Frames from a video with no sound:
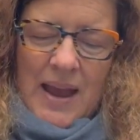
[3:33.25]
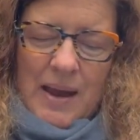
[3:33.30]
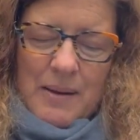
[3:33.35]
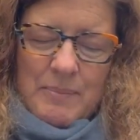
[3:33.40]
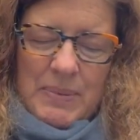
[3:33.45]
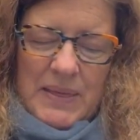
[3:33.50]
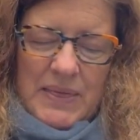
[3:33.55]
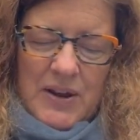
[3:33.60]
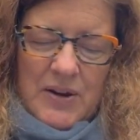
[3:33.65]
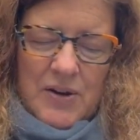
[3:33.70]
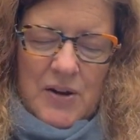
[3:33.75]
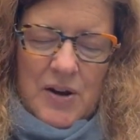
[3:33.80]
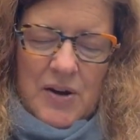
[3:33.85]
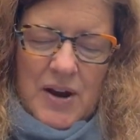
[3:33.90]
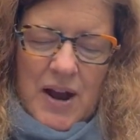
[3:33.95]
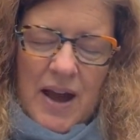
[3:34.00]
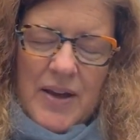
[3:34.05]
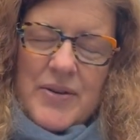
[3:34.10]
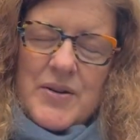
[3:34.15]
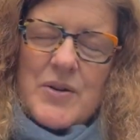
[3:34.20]
But there are
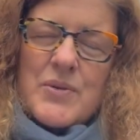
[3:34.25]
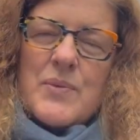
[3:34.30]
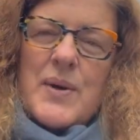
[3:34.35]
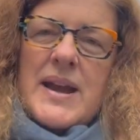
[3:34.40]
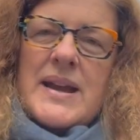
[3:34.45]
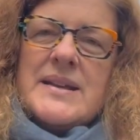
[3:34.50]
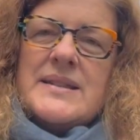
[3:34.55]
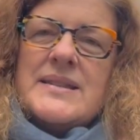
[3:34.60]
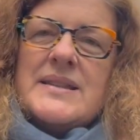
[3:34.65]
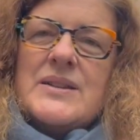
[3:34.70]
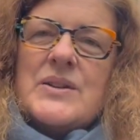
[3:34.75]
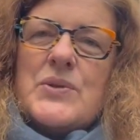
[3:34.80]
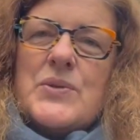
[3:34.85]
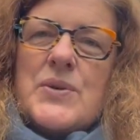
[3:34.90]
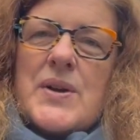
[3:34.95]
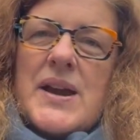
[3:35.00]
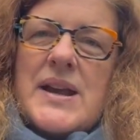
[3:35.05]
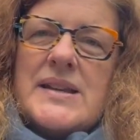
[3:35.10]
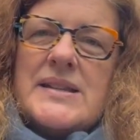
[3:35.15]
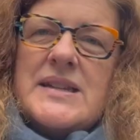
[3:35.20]
other ways in
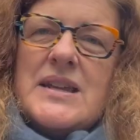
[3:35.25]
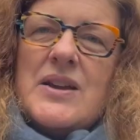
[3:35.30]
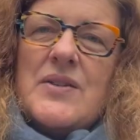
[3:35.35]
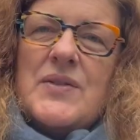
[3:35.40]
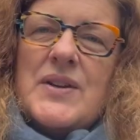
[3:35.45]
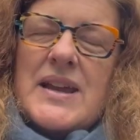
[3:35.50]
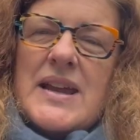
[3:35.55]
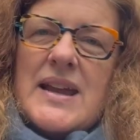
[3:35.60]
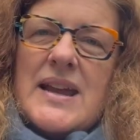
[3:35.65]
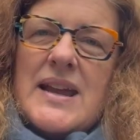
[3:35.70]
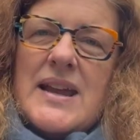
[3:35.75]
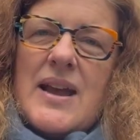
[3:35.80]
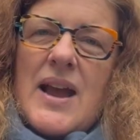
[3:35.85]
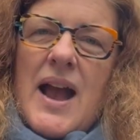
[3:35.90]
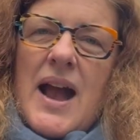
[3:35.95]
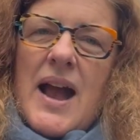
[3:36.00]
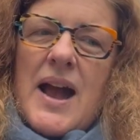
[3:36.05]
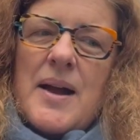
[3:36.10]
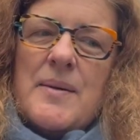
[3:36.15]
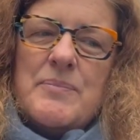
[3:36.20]
creativity
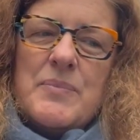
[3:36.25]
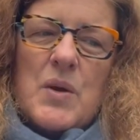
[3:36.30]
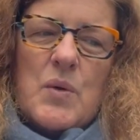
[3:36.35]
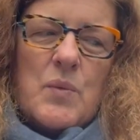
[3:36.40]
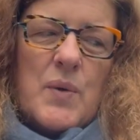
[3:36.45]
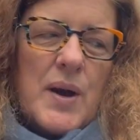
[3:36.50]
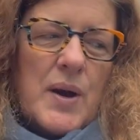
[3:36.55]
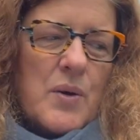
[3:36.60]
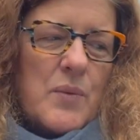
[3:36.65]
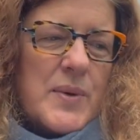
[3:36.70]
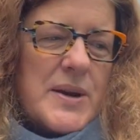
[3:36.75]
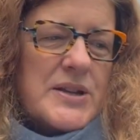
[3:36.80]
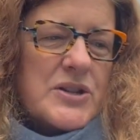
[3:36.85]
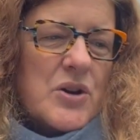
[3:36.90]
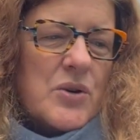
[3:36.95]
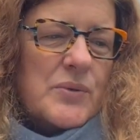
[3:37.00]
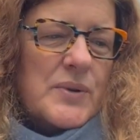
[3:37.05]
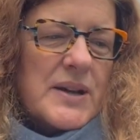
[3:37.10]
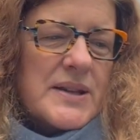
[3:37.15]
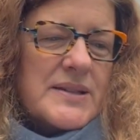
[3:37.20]
where we
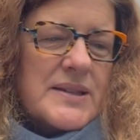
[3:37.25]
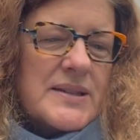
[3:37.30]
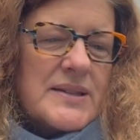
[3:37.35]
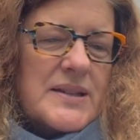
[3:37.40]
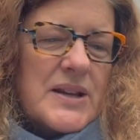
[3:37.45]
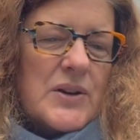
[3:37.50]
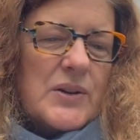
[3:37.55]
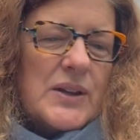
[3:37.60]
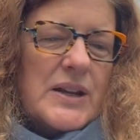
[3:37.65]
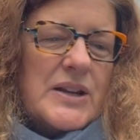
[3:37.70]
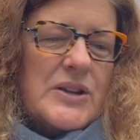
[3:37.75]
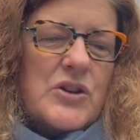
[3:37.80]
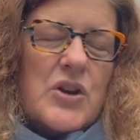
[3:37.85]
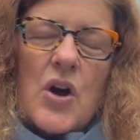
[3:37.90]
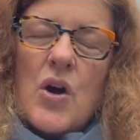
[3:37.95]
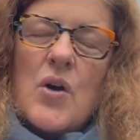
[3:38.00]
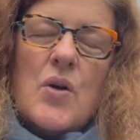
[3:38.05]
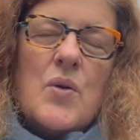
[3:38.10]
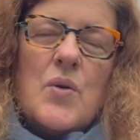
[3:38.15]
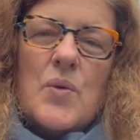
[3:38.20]
don't necessarily
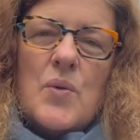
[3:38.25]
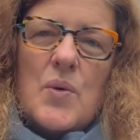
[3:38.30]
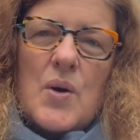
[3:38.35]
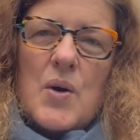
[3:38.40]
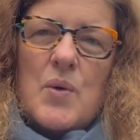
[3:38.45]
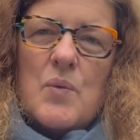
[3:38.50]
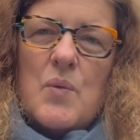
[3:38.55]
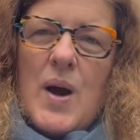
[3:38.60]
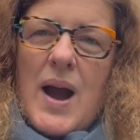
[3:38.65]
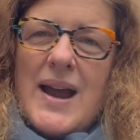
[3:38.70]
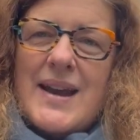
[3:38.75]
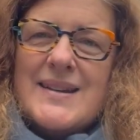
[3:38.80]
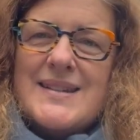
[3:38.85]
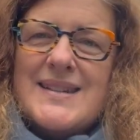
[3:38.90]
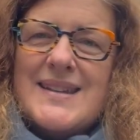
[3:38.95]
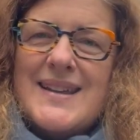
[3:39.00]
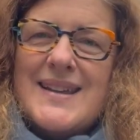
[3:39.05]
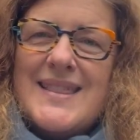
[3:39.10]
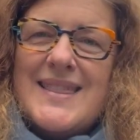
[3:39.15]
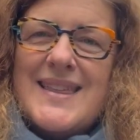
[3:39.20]
know
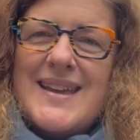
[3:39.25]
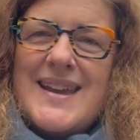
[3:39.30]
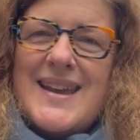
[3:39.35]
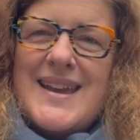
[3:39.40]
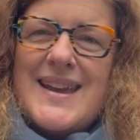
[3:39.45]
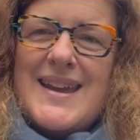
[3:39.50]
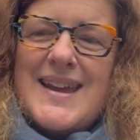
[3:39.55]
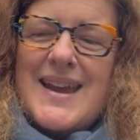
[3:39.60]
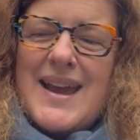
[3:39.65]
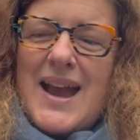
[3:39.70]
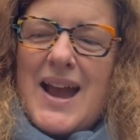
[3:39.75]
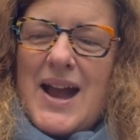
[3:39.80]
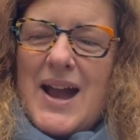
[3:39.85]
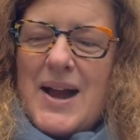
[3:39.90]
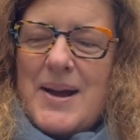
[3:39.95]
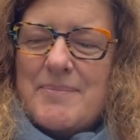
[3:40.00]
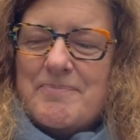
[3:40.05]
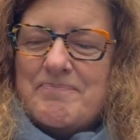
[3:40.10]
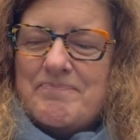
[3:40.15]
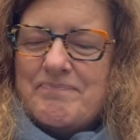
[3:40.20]
what the
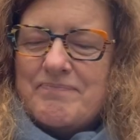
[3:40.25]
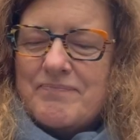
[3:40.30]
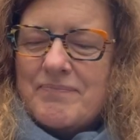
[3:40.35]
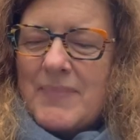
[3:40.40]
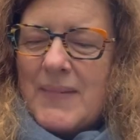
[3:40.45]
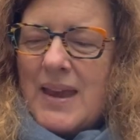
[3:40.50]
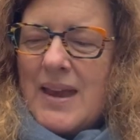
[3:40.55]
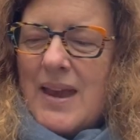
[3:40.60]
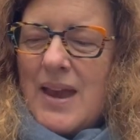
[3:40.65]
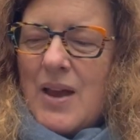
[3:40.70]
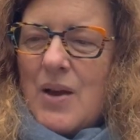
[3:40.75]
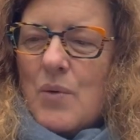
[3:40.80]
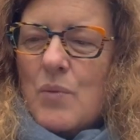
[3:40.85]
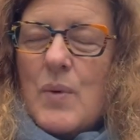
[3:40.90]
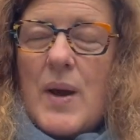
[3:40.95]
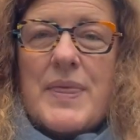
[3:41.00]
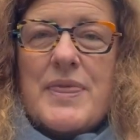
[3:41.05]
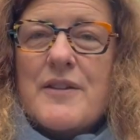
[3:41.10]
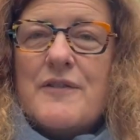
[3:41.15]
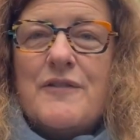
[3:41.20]

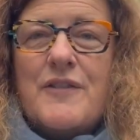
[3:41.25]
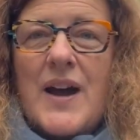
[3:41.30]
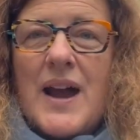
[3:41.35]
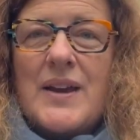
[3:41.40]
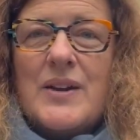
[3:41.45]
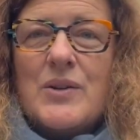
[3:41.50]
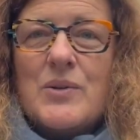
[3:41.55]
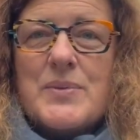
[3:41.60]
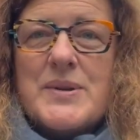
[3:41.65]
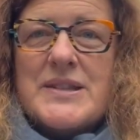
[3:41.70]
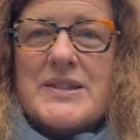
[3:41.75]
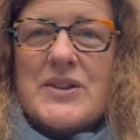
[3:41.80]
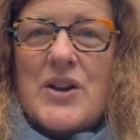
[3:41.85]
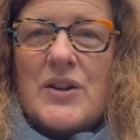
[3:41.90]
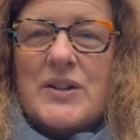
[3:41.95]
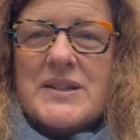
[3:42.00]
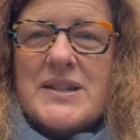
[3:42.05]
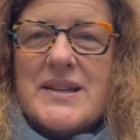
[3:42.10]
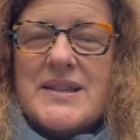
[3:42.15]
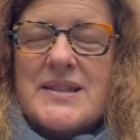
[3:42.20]
final
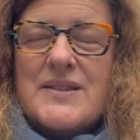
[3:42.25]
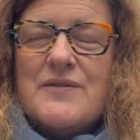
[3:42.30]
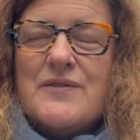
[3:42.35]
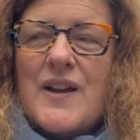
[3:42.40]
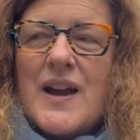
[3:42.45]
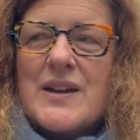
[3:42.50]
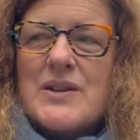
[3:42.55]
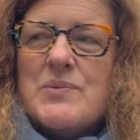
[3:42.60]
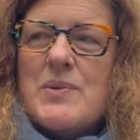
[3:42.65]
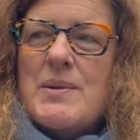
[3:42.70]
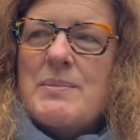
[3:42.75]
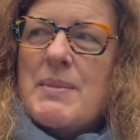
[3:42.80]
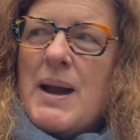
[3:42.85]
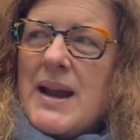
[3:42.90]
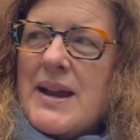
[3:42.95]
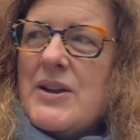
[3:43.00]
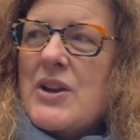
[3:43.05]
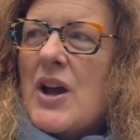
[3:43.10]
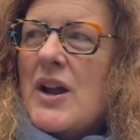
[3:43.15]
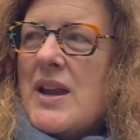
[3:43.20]
result is. In fact, we
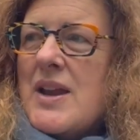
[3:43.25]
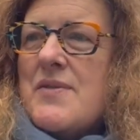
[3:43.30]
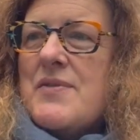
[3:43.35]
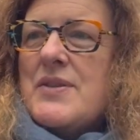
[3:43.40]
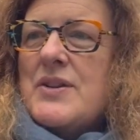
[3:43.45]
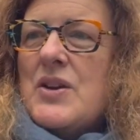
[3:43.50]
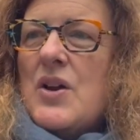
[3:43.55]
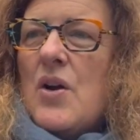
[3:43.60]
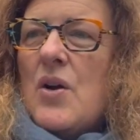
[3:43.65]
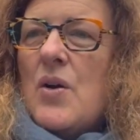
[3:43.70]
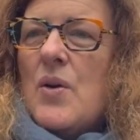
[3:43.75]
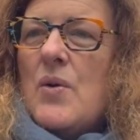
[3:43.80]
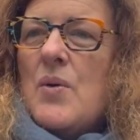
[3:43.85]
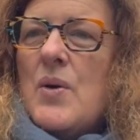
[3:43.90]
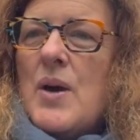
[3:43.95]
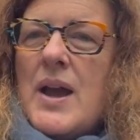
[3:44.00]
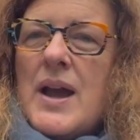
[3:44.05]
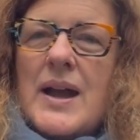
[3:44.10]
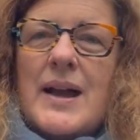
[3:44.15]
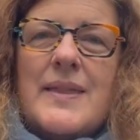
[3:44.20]
might not even know
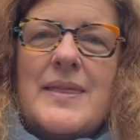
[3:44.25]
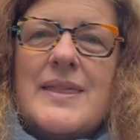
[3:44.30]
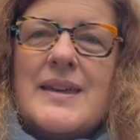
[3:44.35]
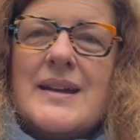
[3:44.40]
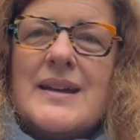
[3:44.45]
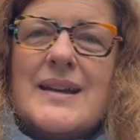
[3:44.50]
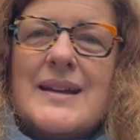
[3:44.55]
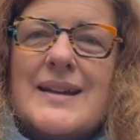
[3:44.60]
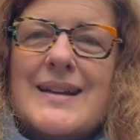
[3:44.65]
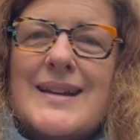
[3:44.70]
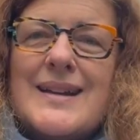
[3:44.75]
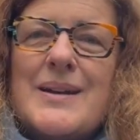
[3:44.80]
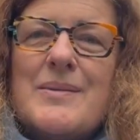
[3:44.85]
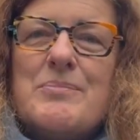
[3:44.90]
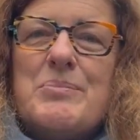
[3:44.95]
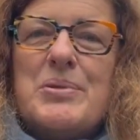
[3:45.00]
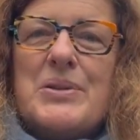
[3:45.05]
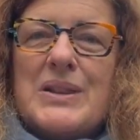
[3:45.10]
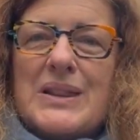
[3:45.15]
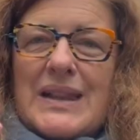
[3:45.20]
that
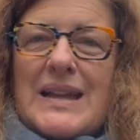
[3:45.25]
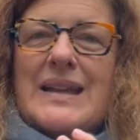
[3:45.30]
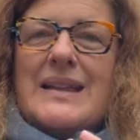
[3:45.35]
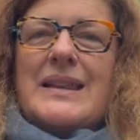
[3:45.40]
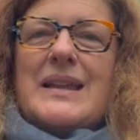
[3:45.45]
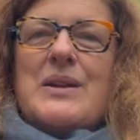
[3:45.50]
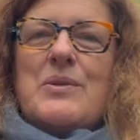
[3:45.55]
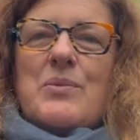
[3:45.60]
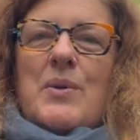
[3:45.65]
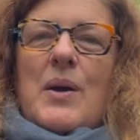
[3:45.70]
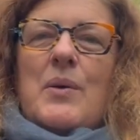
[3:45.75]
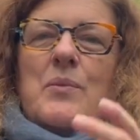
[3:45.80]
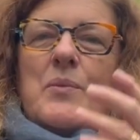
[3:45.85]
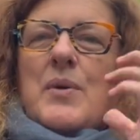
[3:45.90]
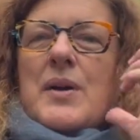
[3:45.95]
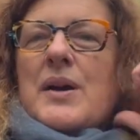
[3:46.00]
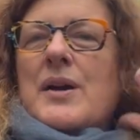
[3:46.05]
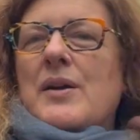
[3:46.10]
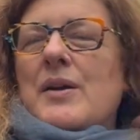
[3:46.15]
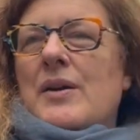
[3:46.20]
completely what
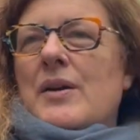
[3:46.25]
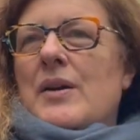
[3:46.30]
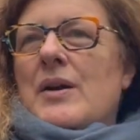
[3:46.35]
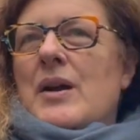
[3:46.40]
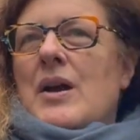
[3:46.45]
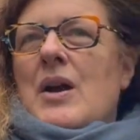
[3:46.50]
we're